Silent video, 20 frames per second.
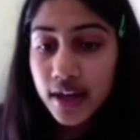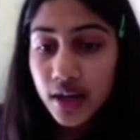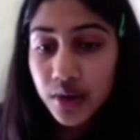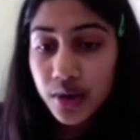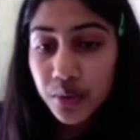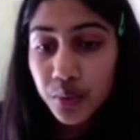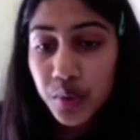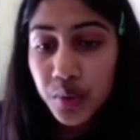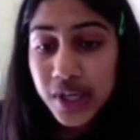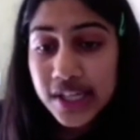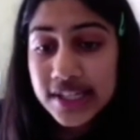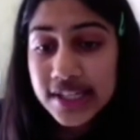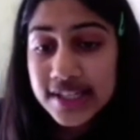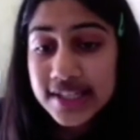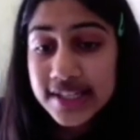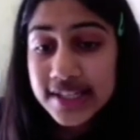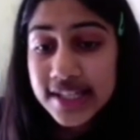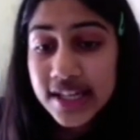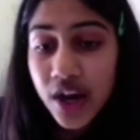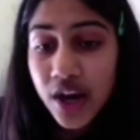we can
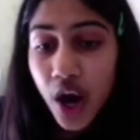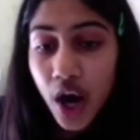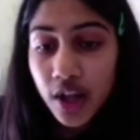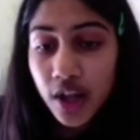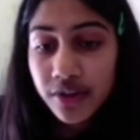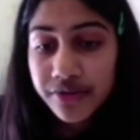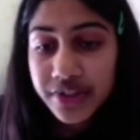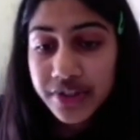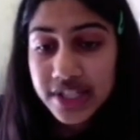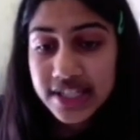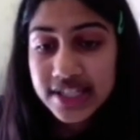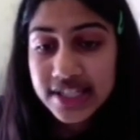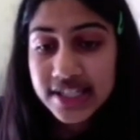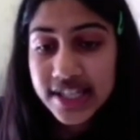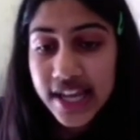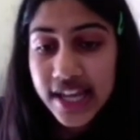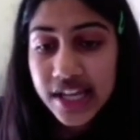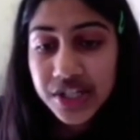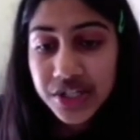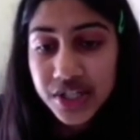see all of the
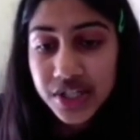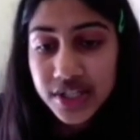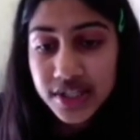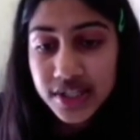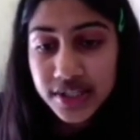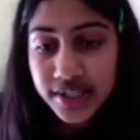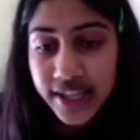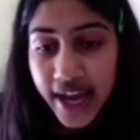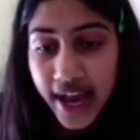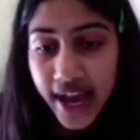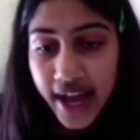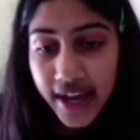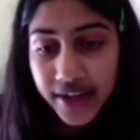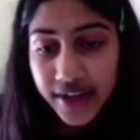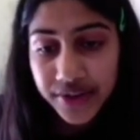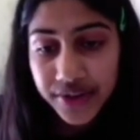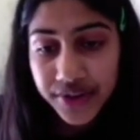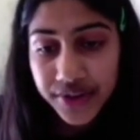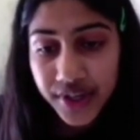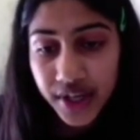stages
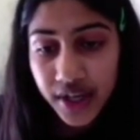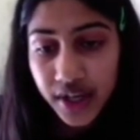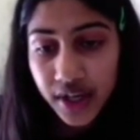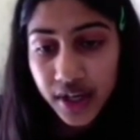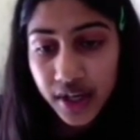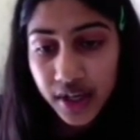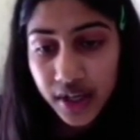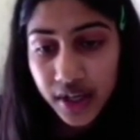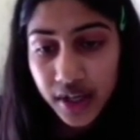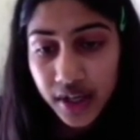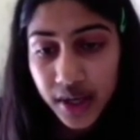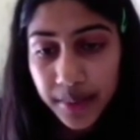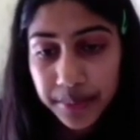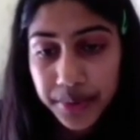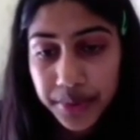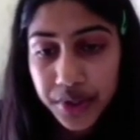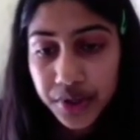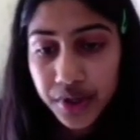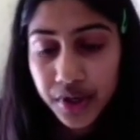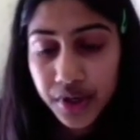that the
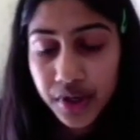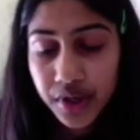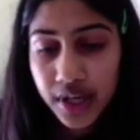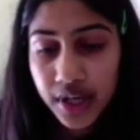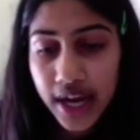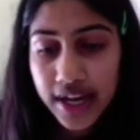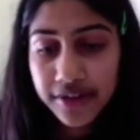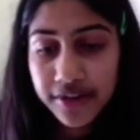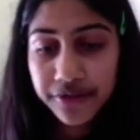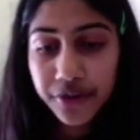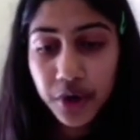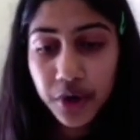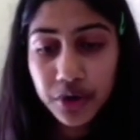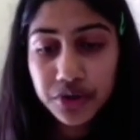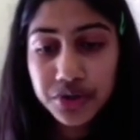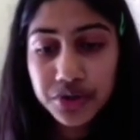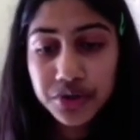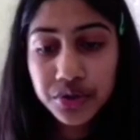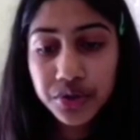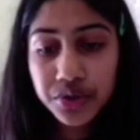computer kind of
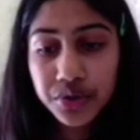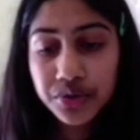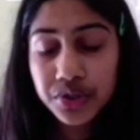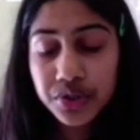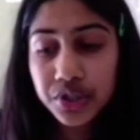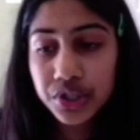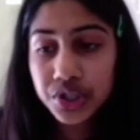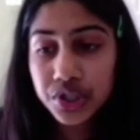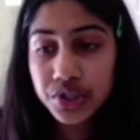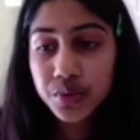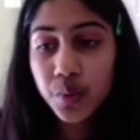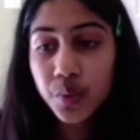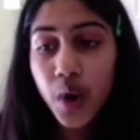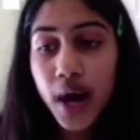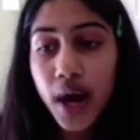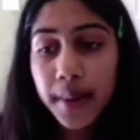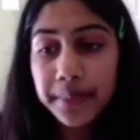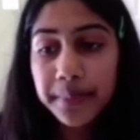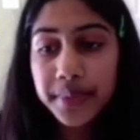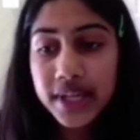goes through to
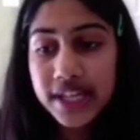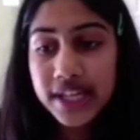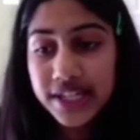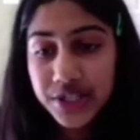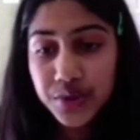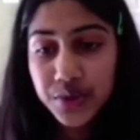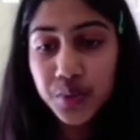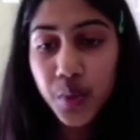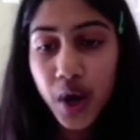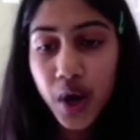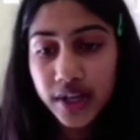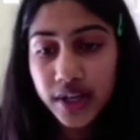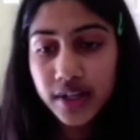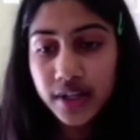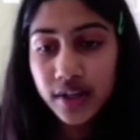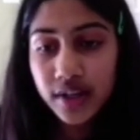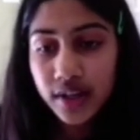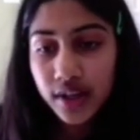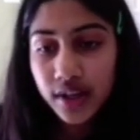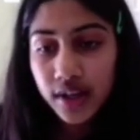swap each
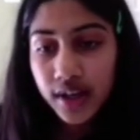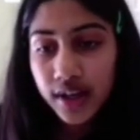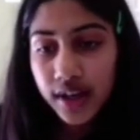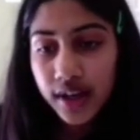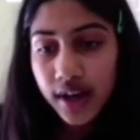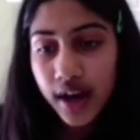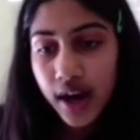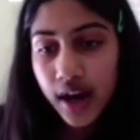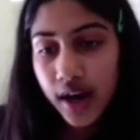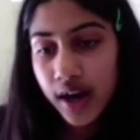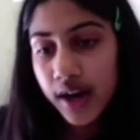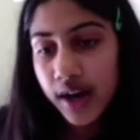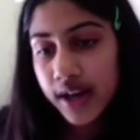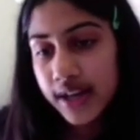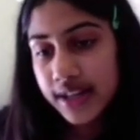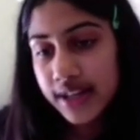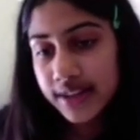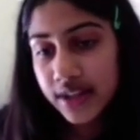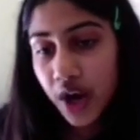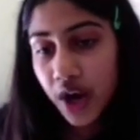one uh,
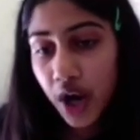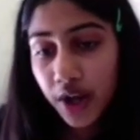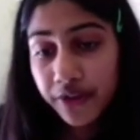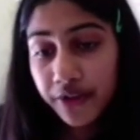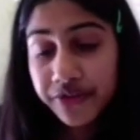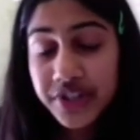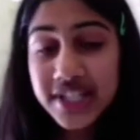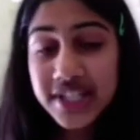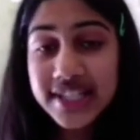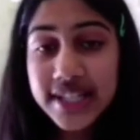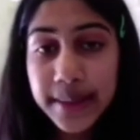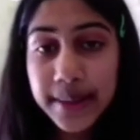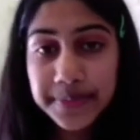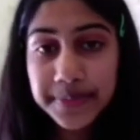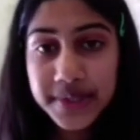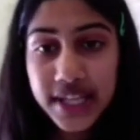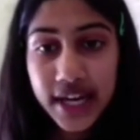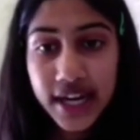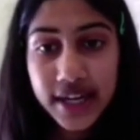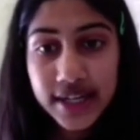in all of the steps
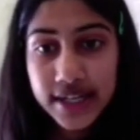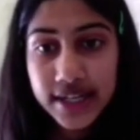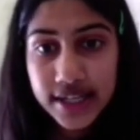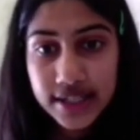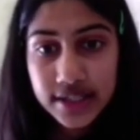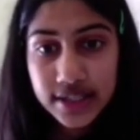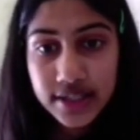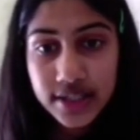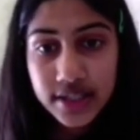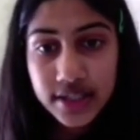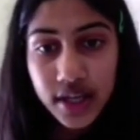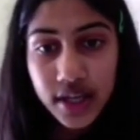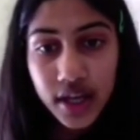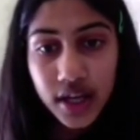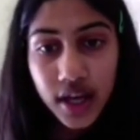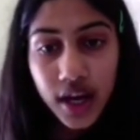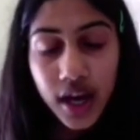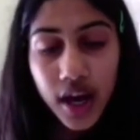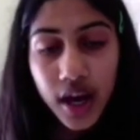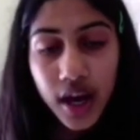that it needs.
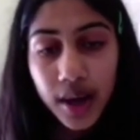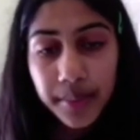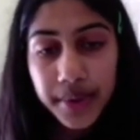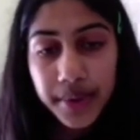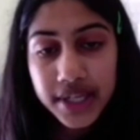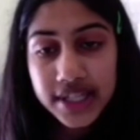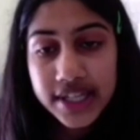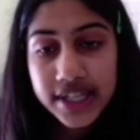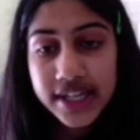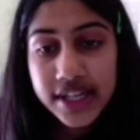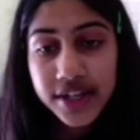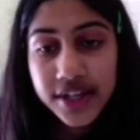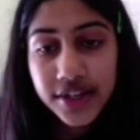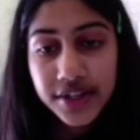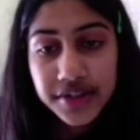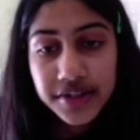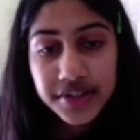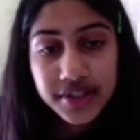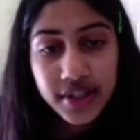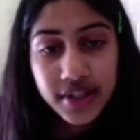Um, and
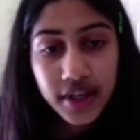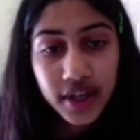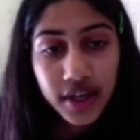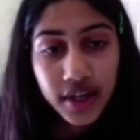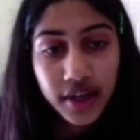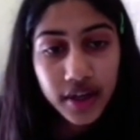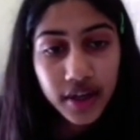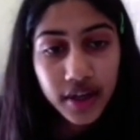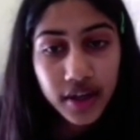here's the